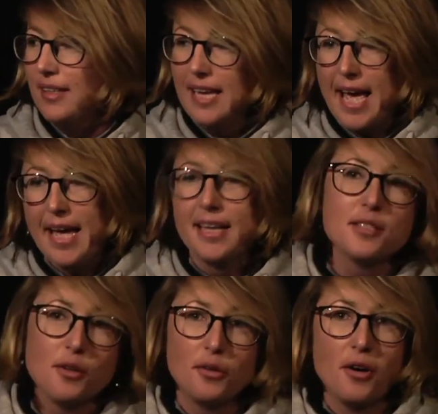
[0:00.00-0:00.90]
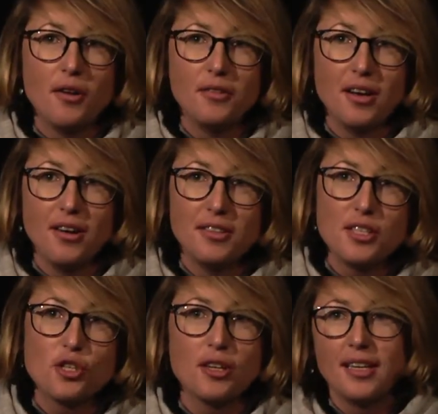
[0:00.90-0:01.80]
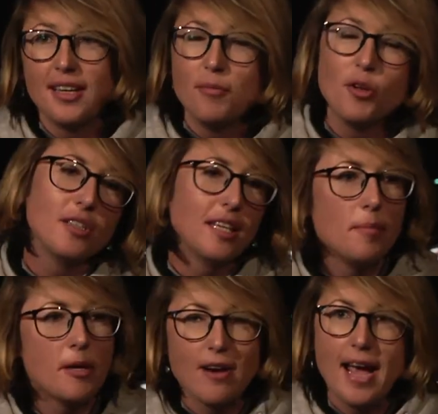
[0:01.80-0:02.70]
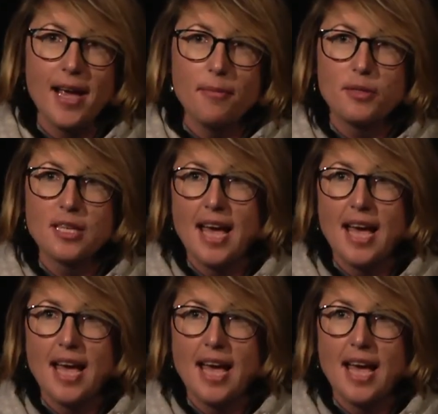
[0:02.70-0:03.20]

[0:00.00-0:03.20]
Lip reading: gangs on the street, and I'm not going to be raped,